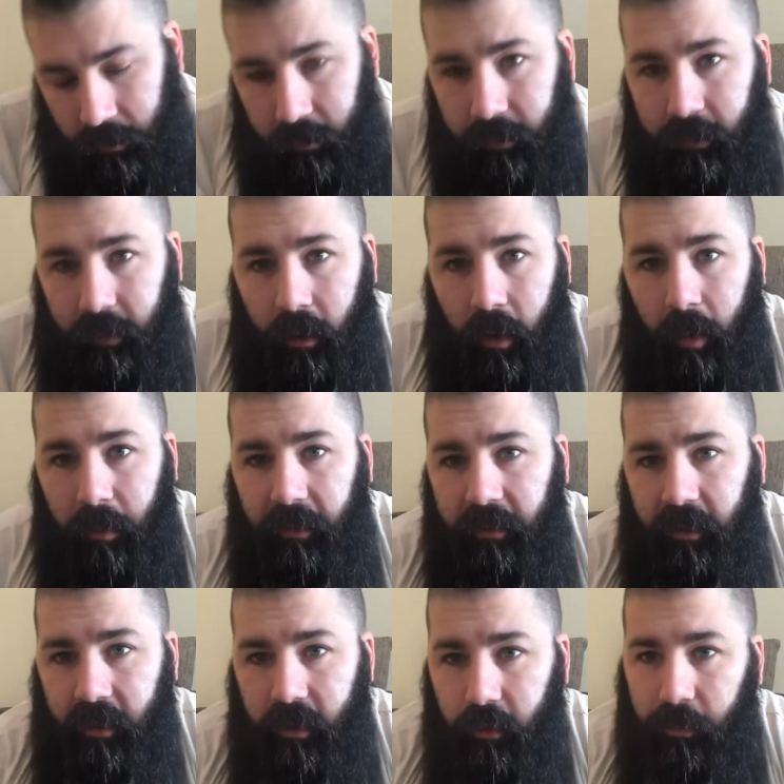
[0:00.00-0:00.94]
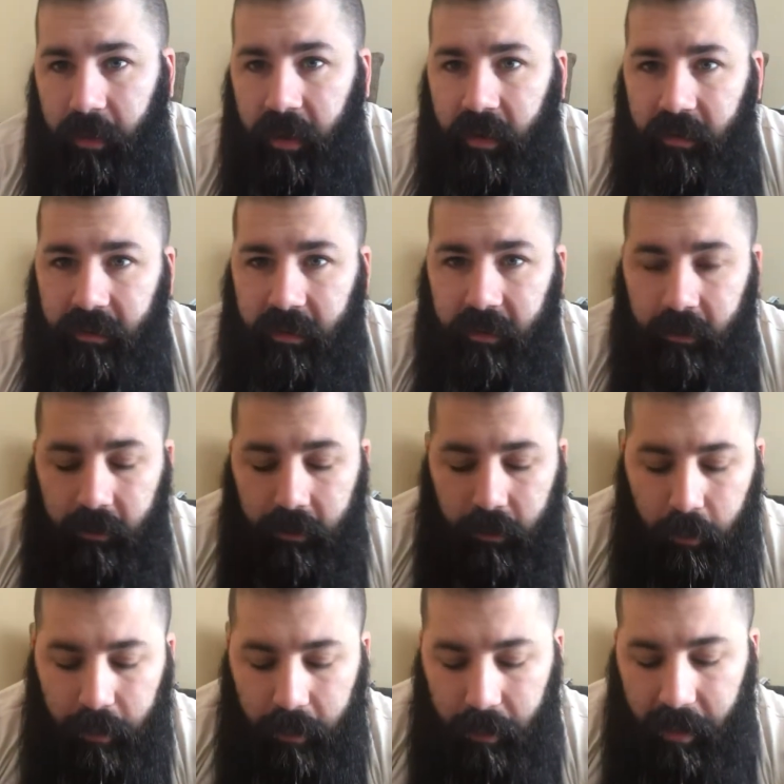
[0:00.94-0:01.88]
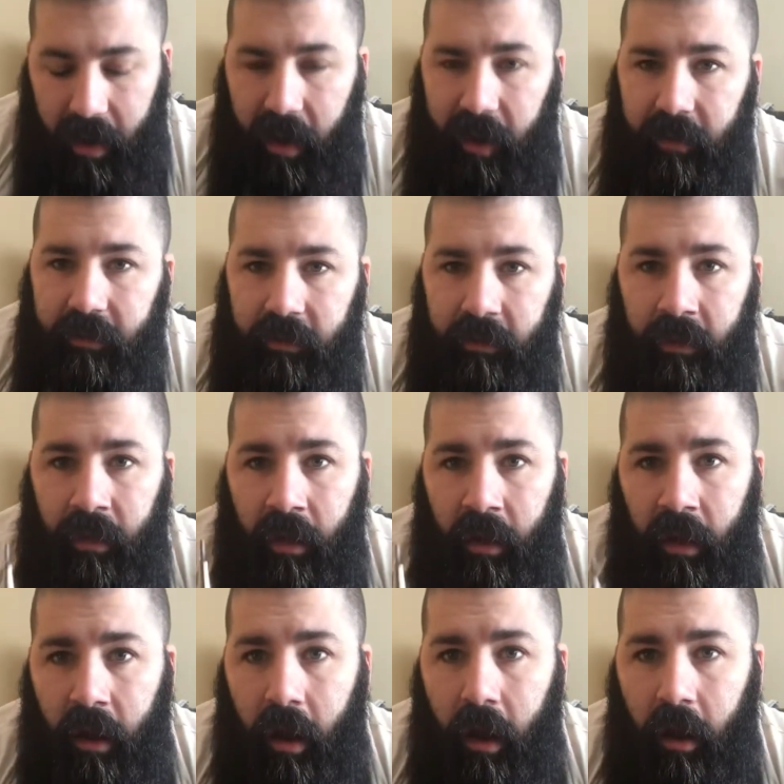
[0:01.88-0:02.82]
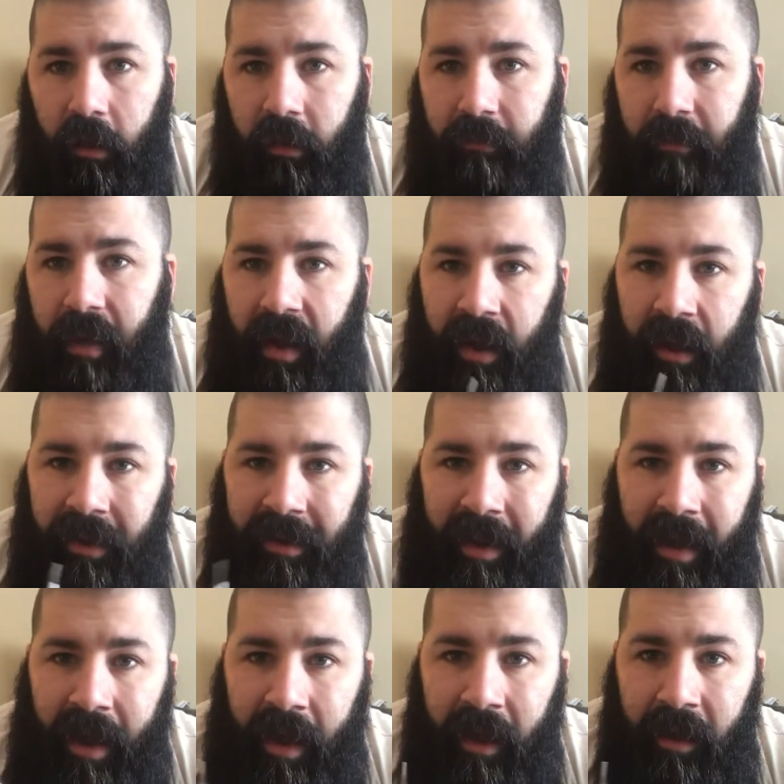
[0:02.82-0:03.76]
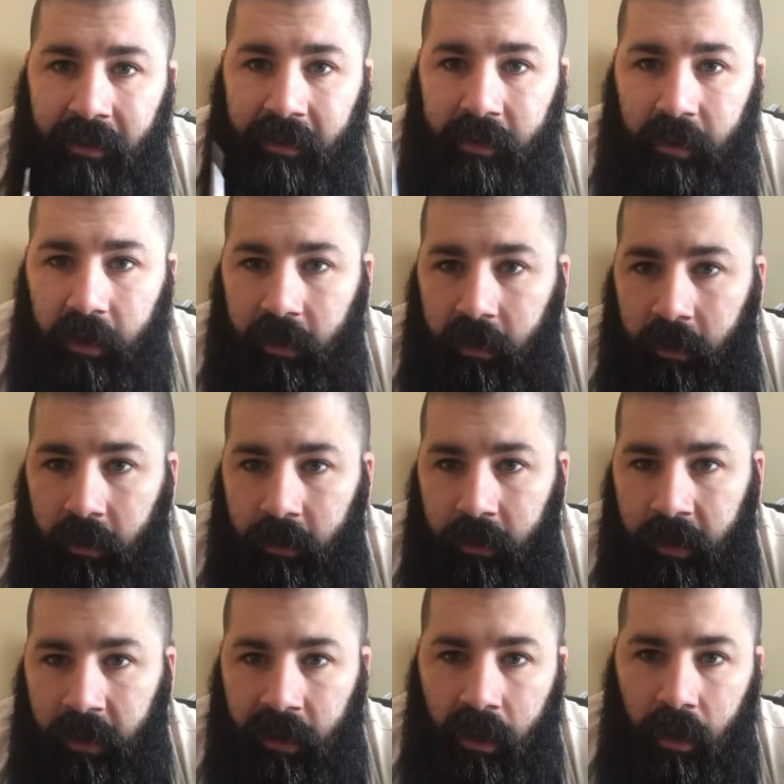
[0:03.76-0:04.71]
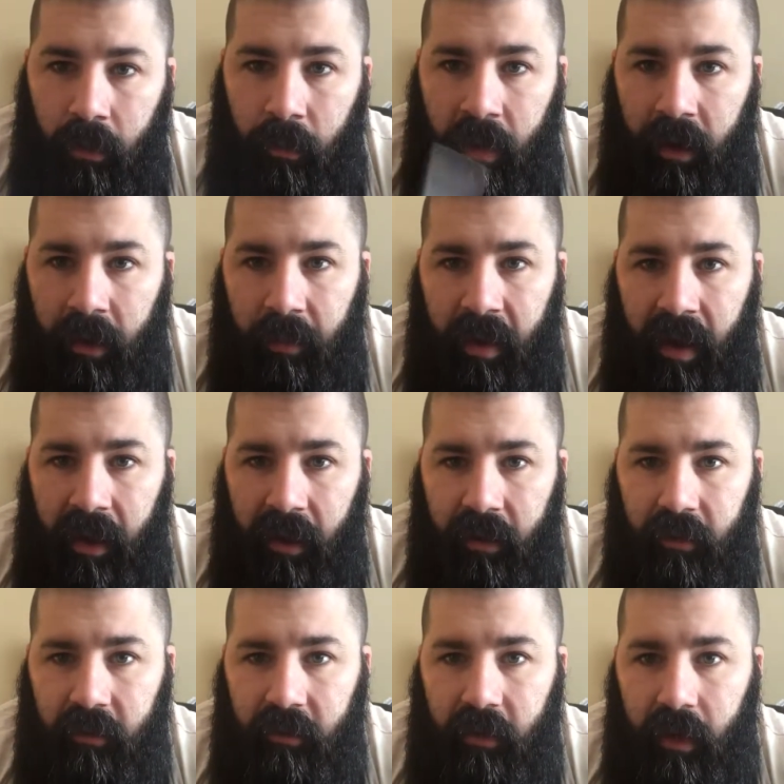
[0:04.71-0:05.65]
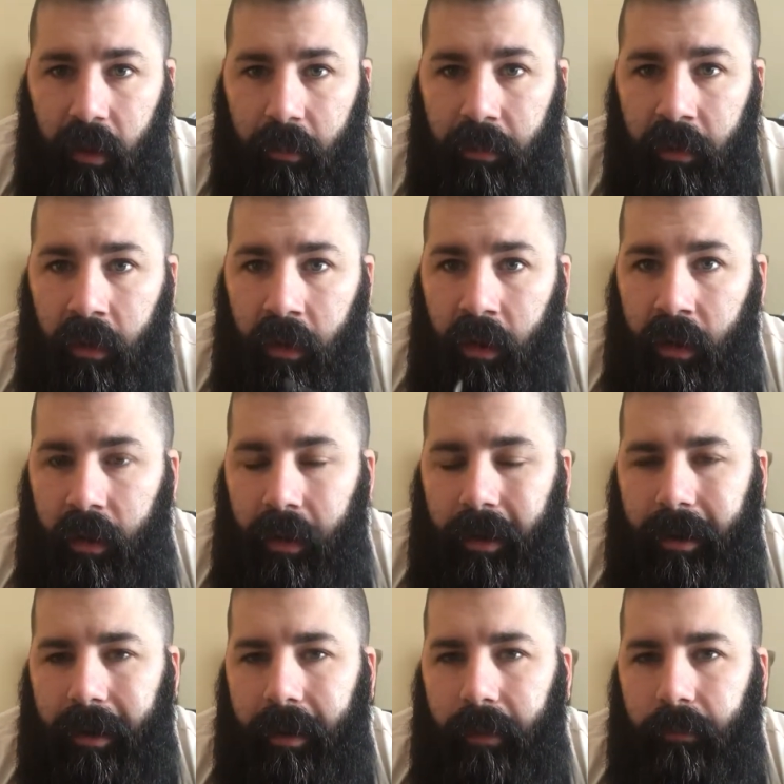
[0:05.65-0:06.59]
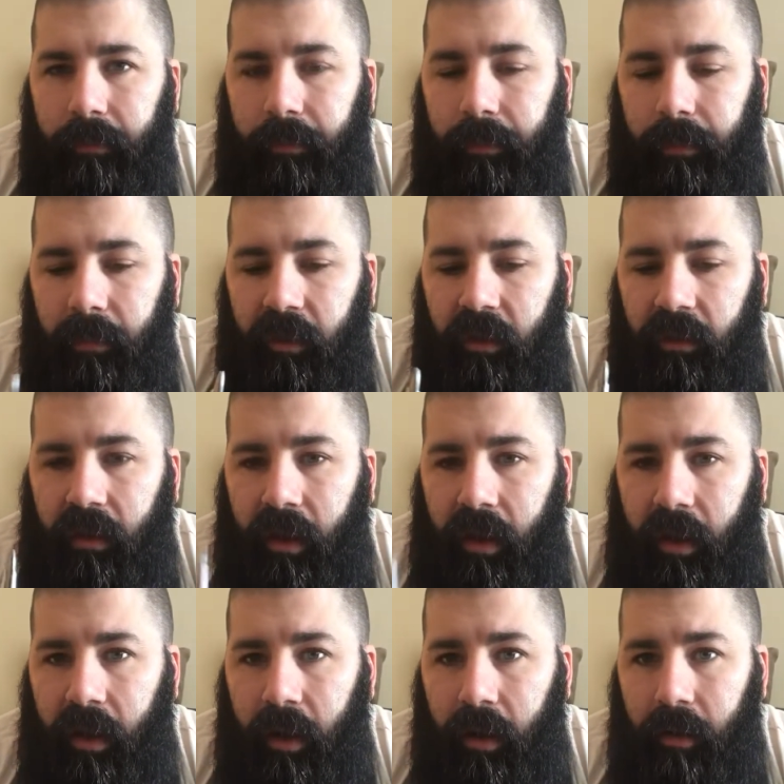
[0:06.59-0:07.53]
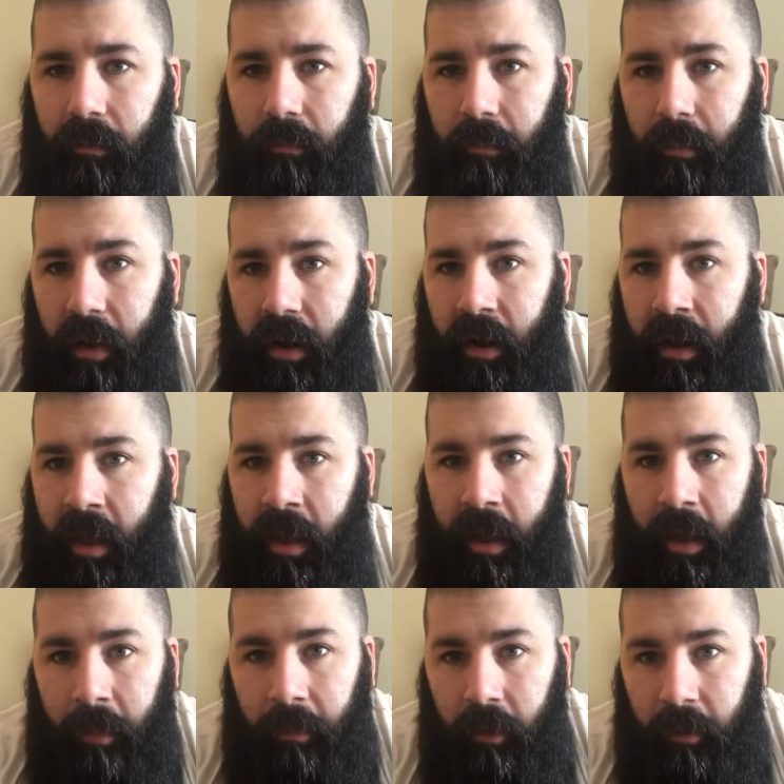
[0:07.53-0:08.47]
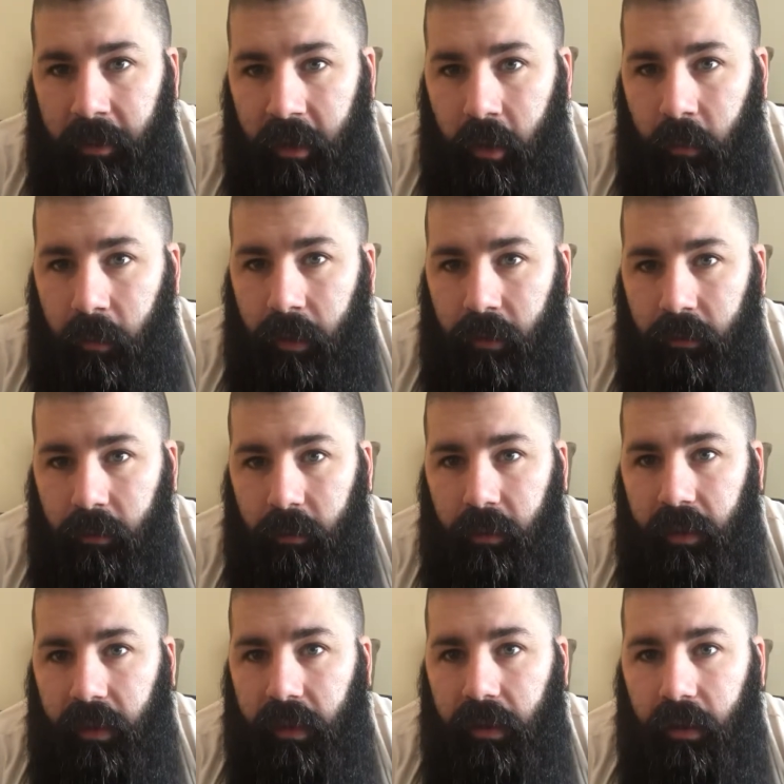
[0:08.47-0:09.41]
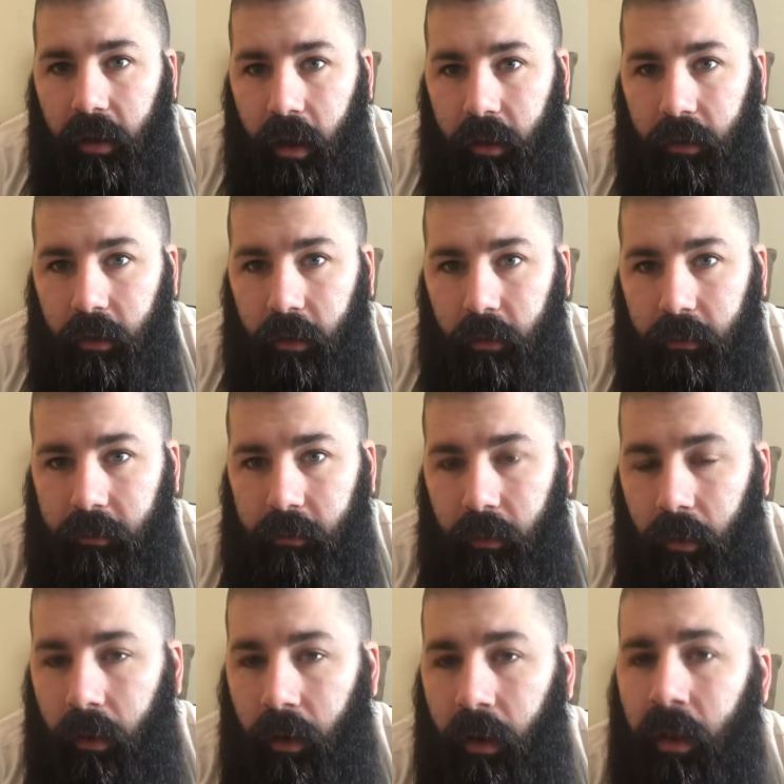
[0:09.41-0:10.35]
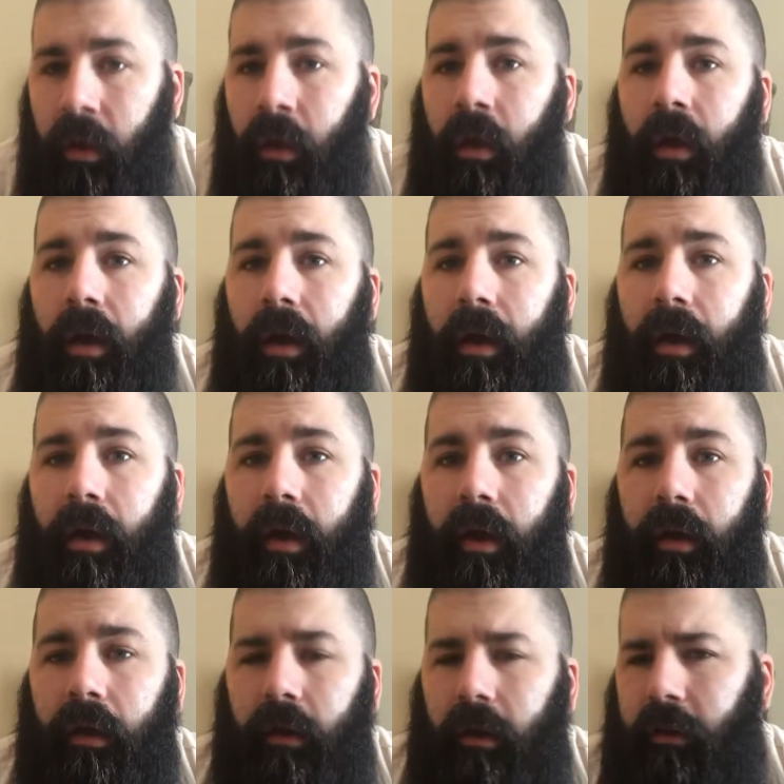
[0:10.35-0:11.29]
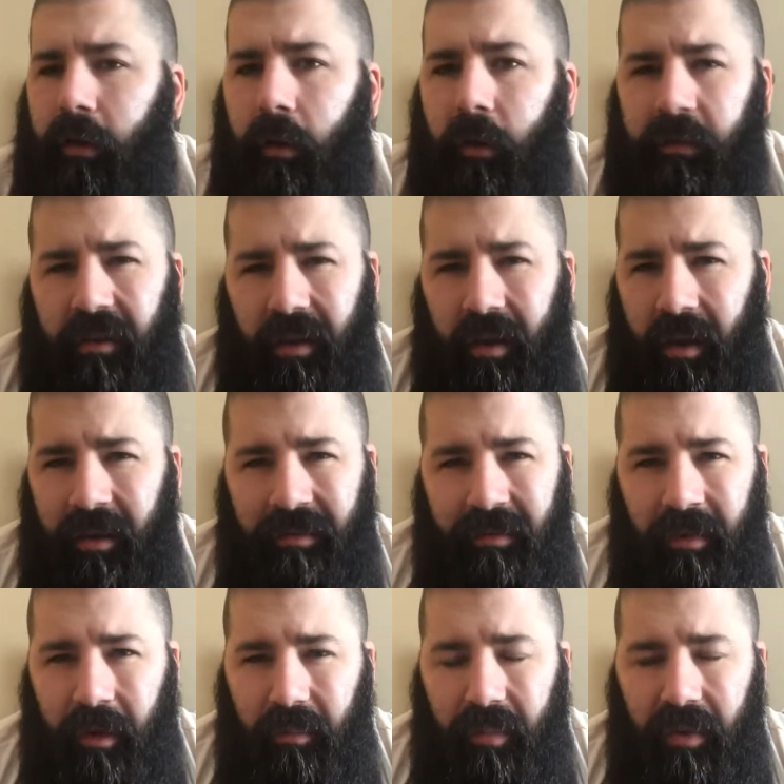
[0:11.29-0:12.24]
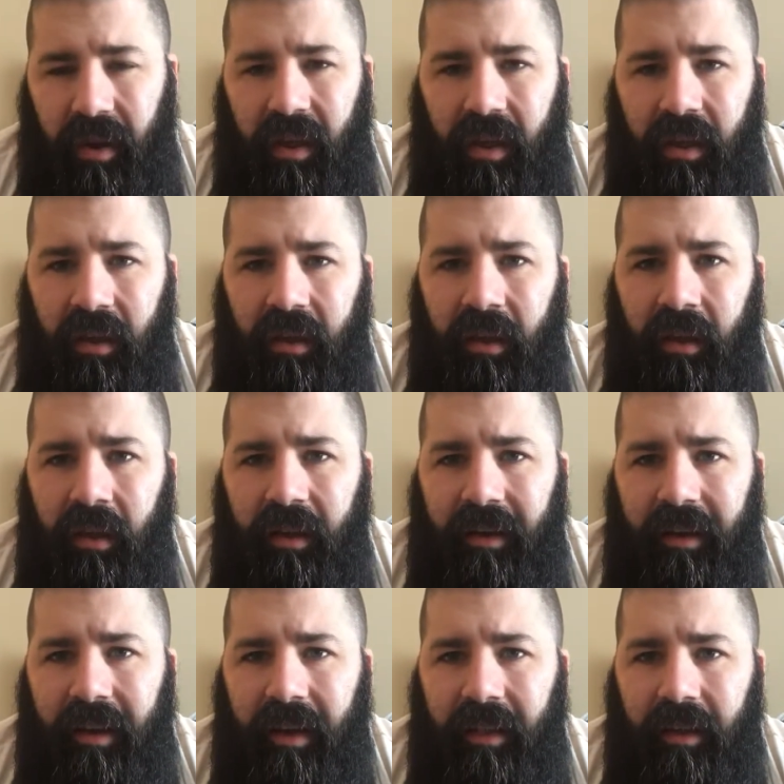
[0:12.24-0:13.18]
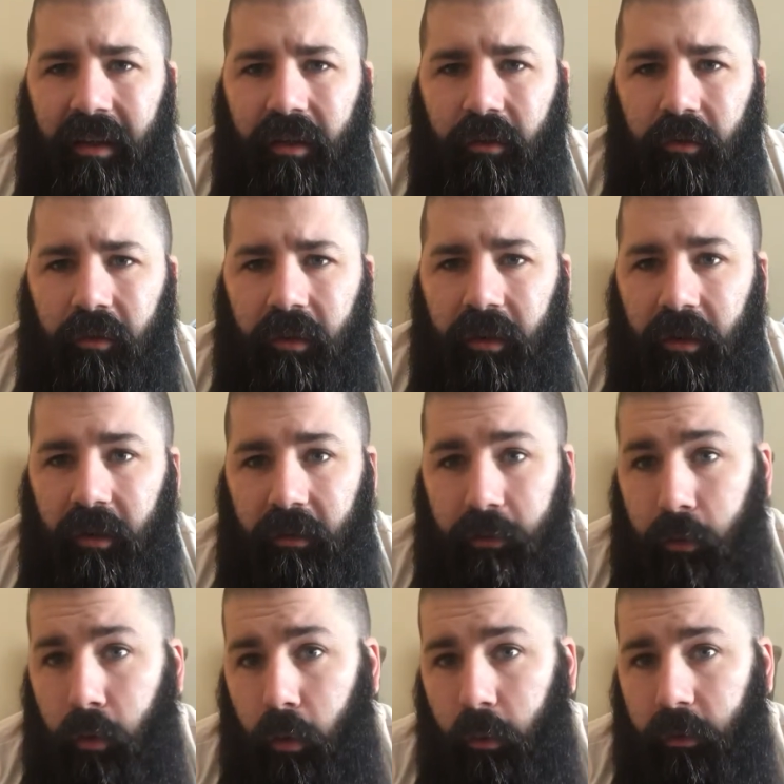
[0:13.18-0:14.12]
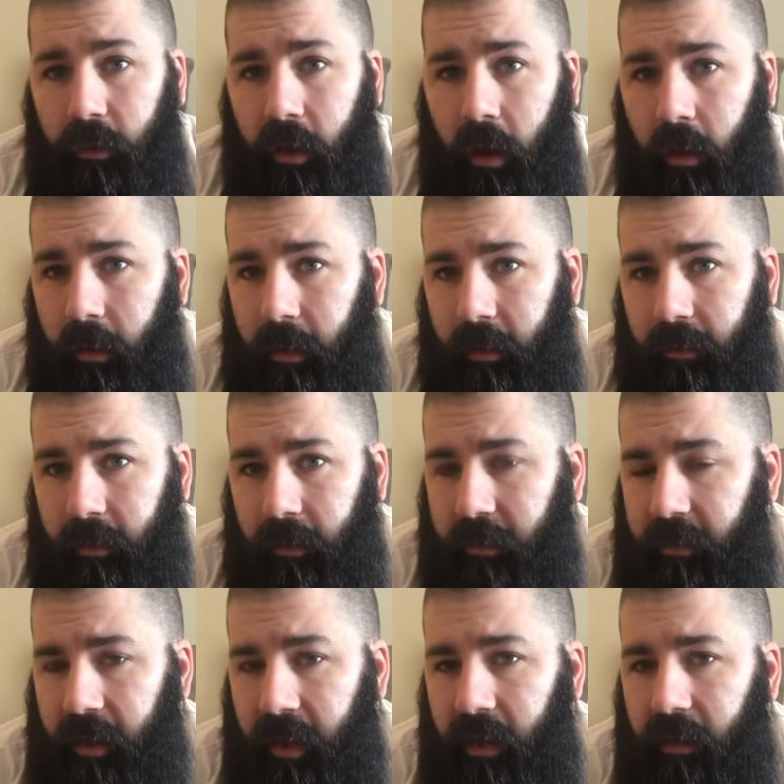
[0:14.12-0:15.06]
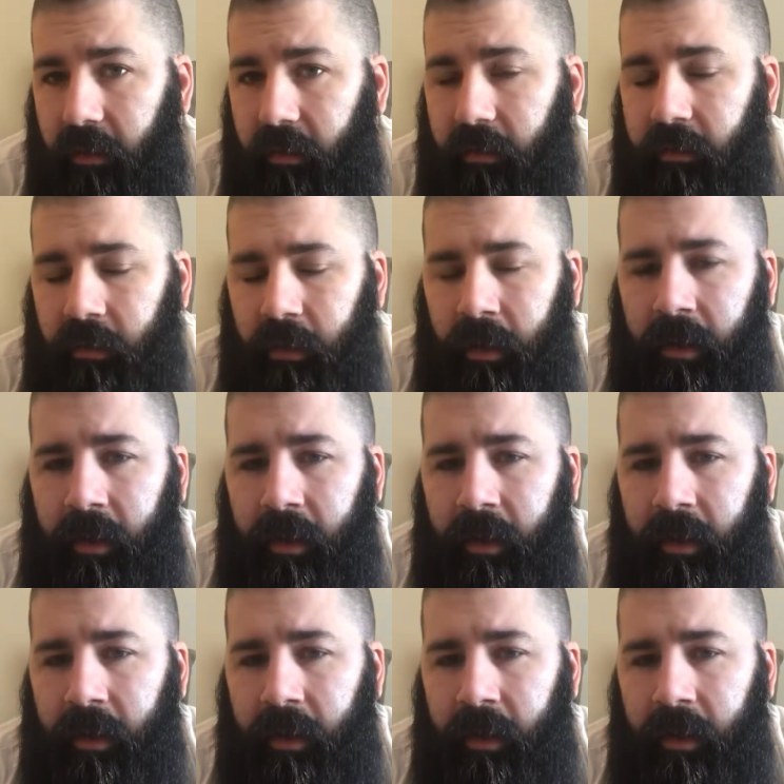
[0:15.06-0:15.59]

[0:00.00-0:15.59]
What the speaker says: So I'm just going to use my scissors to open the box. All of my knives are currently already packaged up. On Monday, I'm going to be going to the Cutco store. Cutco is a knife company that usually does cold calling for sales.